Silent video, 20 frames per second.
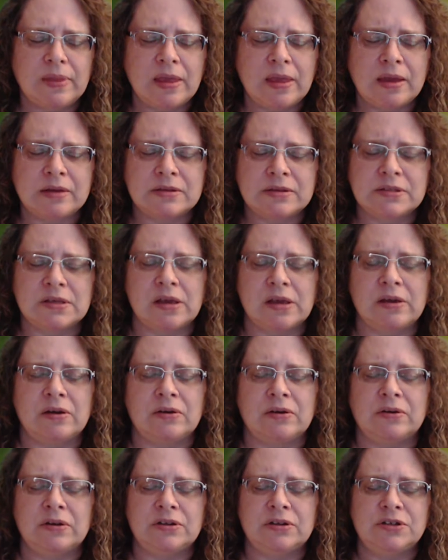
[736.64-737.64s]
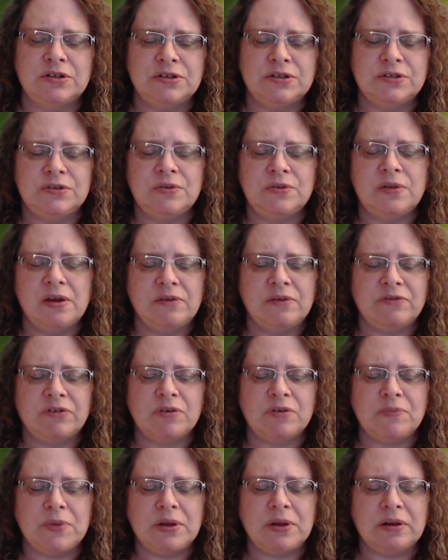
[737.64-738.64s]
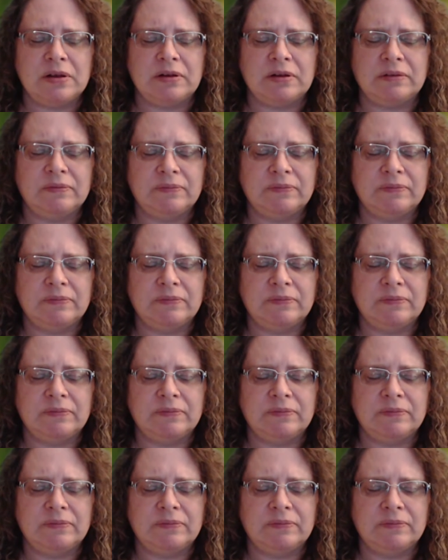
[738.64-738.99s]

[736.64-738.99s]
exhale, and just do that for a minute.